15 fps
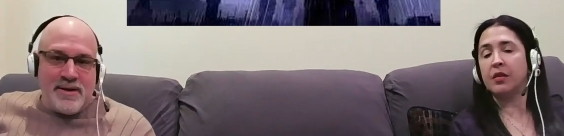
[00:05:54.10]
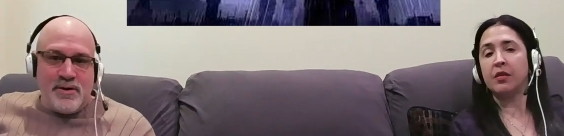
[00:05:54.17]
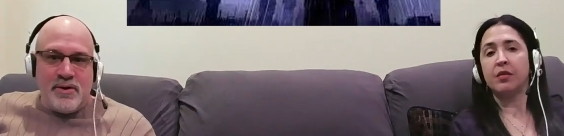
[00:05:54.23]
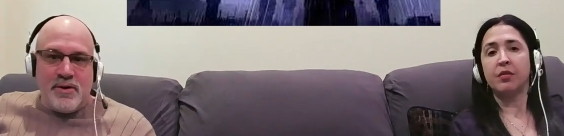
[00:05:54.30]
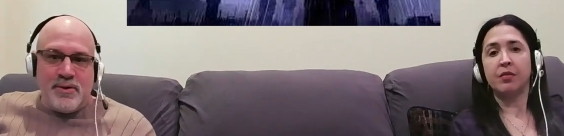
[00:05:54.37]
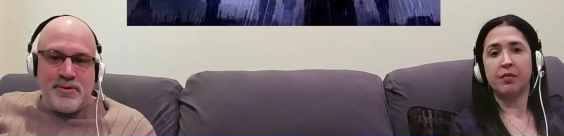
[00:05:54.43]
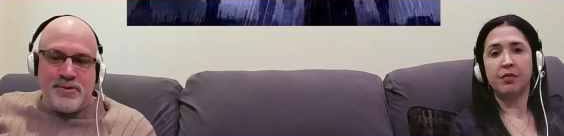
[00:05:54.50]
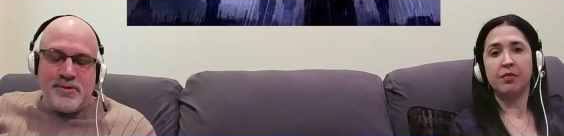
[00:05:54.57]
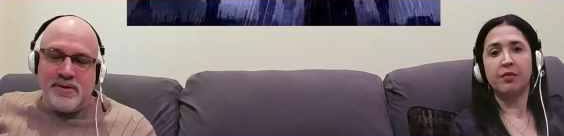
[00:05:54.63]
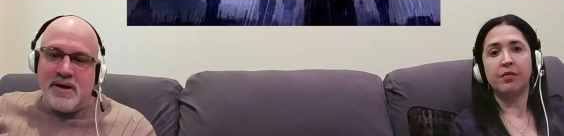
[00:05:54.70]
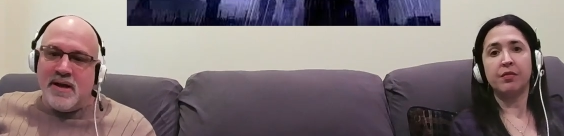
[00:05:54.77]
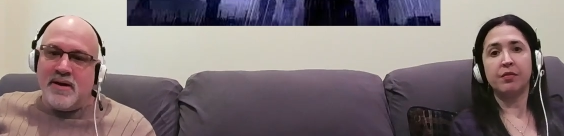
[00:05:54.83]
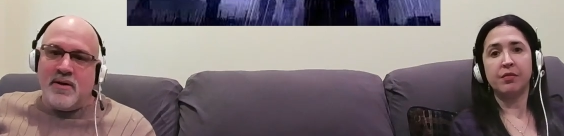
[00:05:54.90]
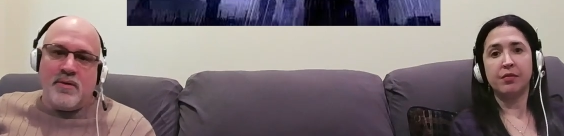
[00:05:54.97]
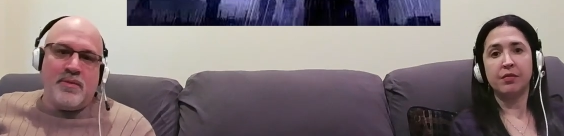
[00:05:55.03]
Speaker 1: to those or
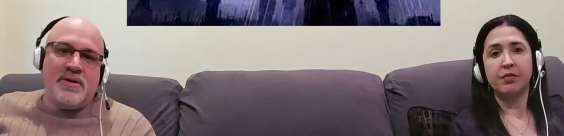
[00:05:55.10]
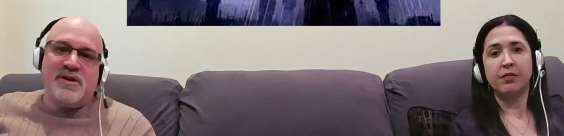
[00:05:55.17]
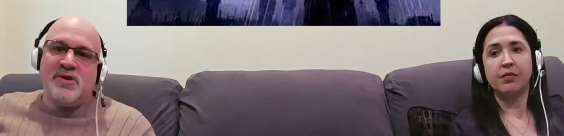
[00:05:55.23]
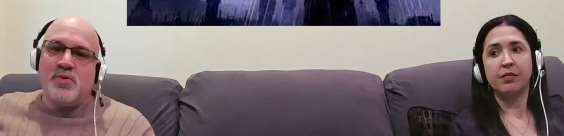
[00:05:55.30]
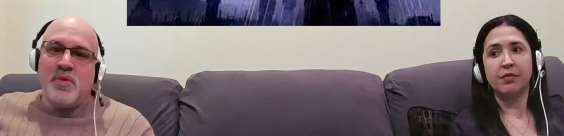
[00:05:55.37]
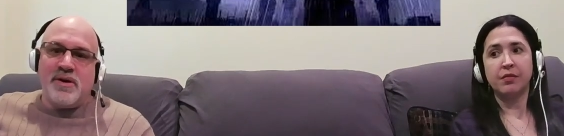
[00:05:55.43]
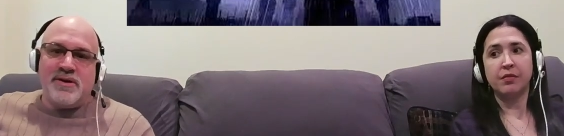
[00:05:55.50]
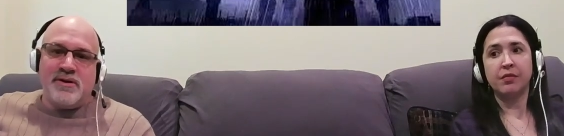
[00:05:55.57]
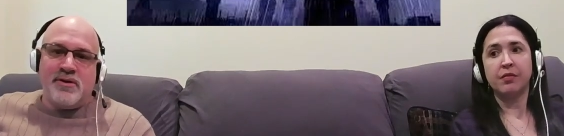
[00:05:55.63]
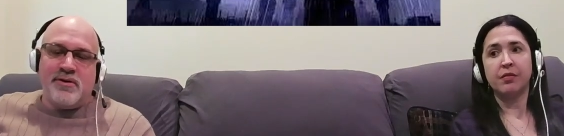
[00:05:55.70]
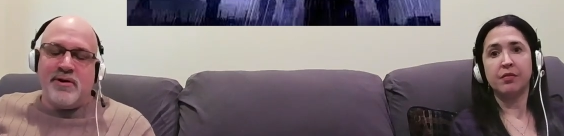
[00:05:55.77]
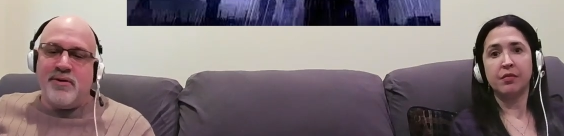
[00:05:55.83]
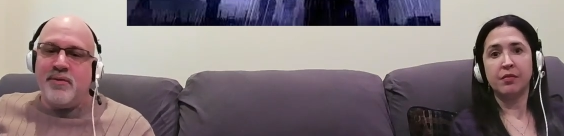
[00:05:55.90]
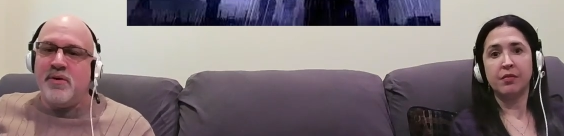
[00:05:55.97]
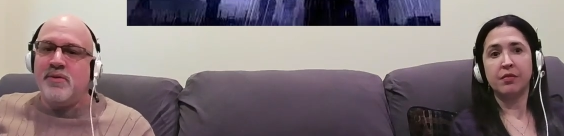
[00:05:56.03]
not, or we'll just watch it
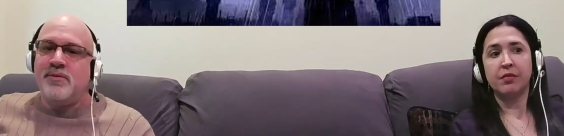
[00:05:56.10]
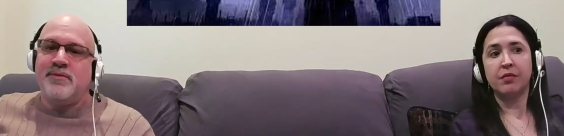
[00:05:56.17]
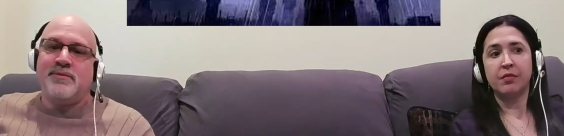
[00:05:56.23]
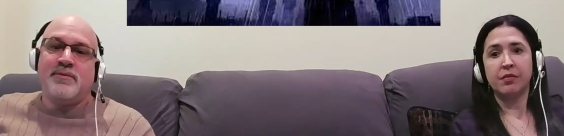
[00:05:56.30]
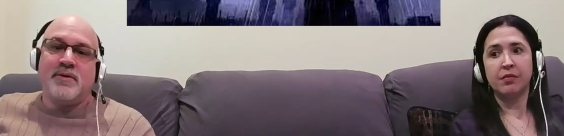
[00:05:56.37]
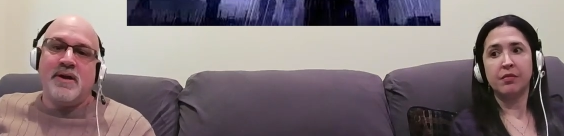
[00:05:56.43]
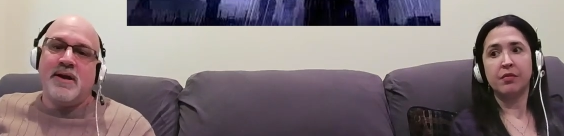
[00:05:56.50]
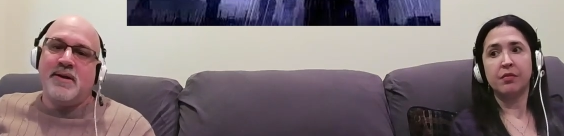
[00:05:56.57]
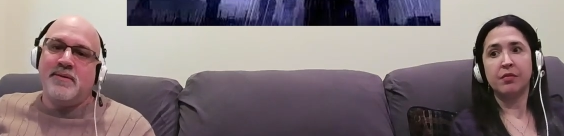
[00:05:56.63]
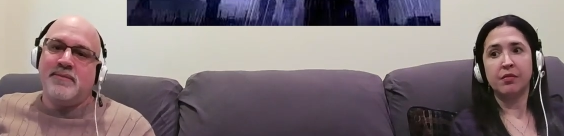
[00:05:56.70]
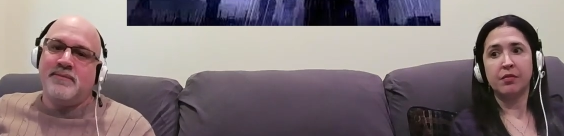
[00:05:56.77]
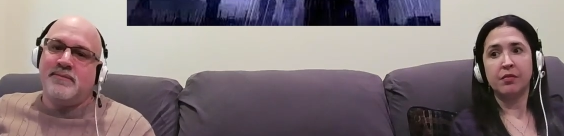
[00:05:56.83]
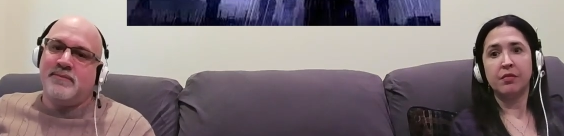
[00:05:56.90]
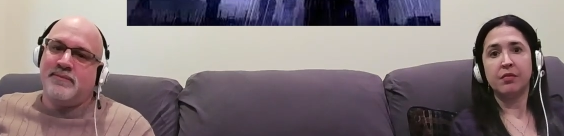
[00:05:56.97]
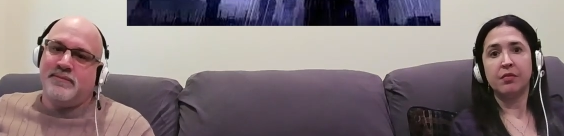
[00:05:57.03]
on our own, okay?
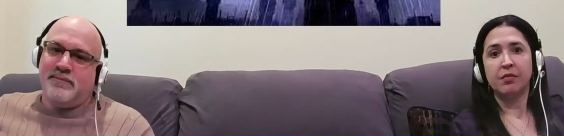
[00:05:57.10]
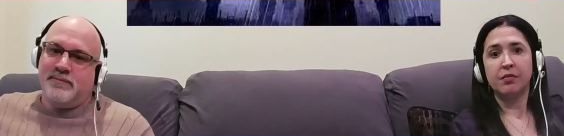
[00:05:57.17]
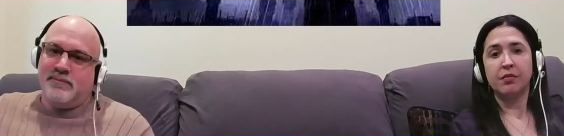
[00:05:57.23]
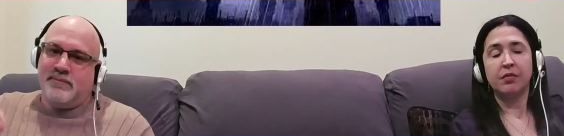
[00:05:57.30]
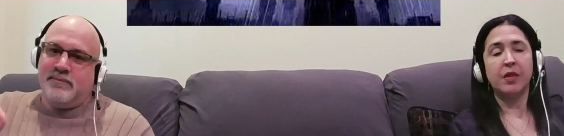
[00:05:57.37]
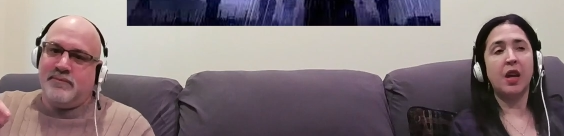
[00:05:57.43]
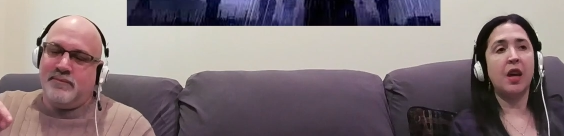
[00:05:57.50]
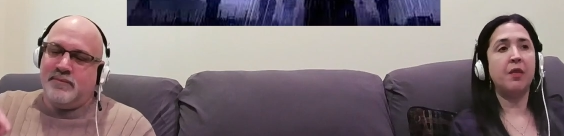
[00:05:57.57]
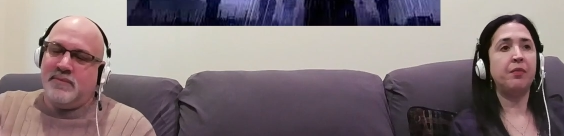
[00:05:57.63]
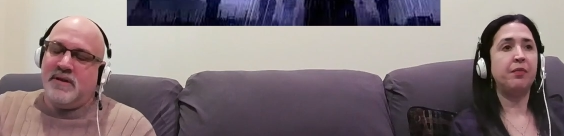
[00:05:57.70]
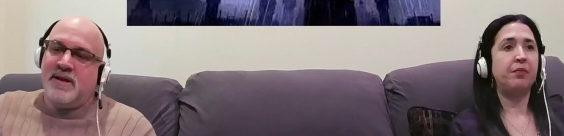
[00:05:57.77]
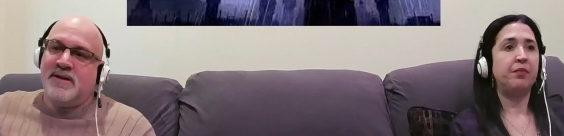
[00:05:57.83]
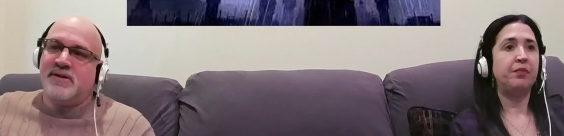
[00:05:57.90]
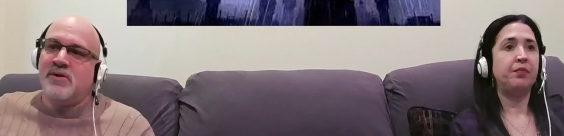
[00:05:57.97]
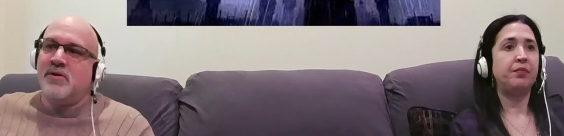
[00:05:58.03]
Yeah.
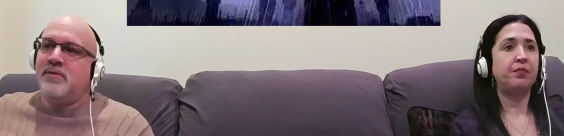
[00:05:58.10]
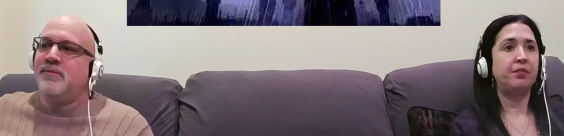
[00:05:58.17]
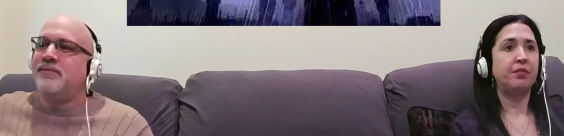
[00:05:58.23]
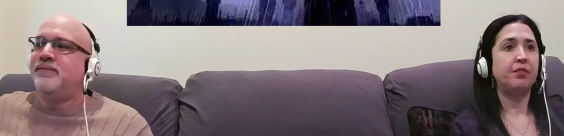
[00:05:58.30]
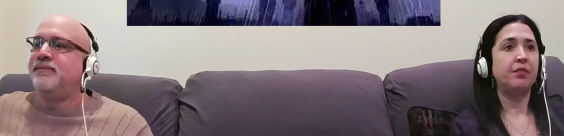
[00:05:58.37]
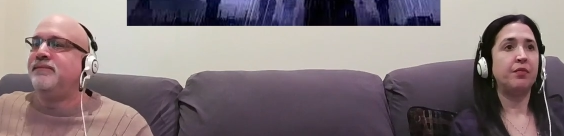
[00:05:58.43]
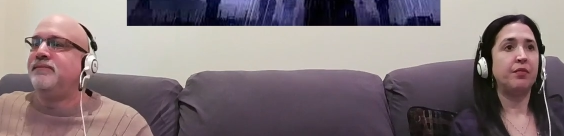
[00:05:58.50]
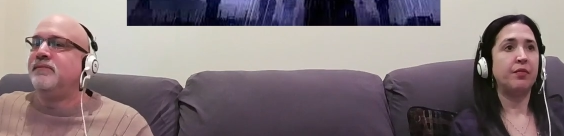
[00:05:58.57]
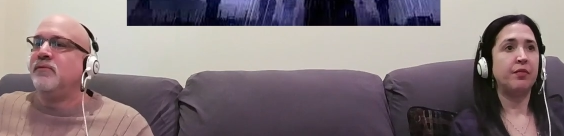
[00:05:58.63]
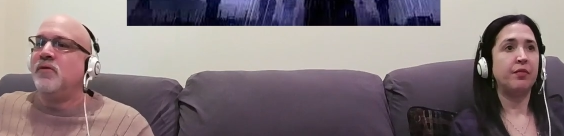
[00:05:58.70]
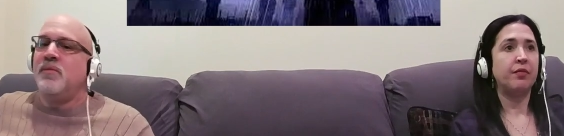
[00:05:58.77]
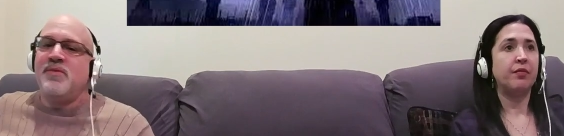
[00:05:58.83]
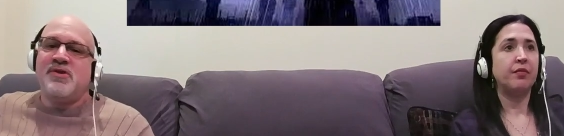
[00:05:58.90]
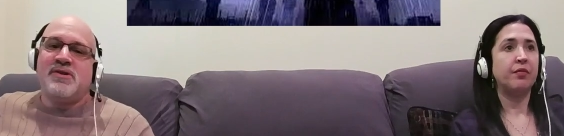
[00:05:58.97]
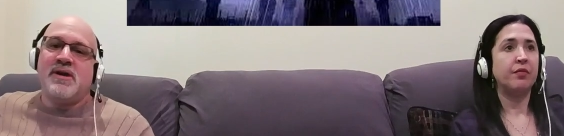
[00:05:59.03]
Let us know.
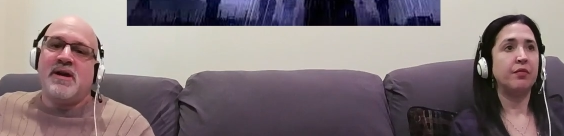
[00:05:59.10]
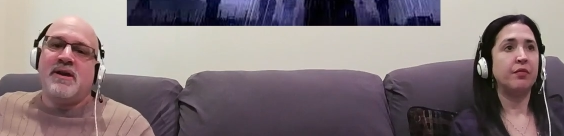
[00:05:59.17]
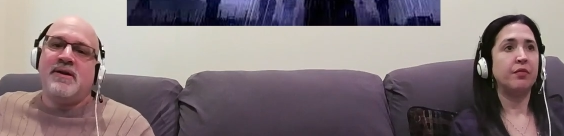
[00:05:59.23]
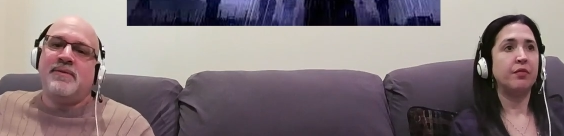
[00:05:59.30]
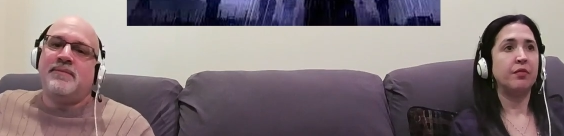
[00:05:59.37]
Don't be shy.